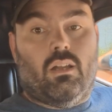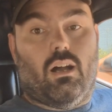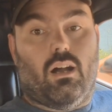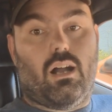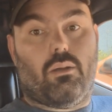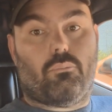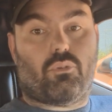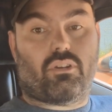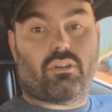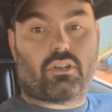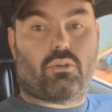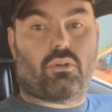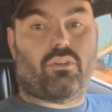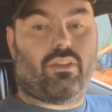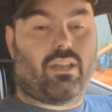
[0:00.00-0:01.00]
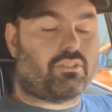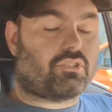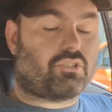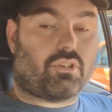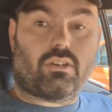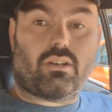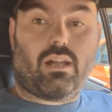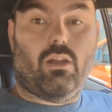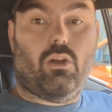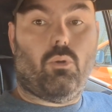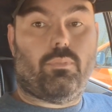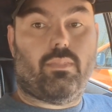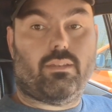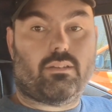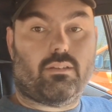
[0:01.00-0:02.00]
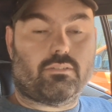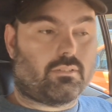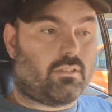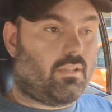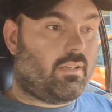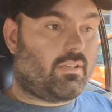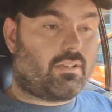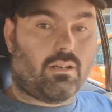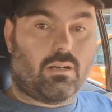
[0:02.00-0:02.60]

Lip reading: I'm wearing a Corvette shirt. I hope that doesn't like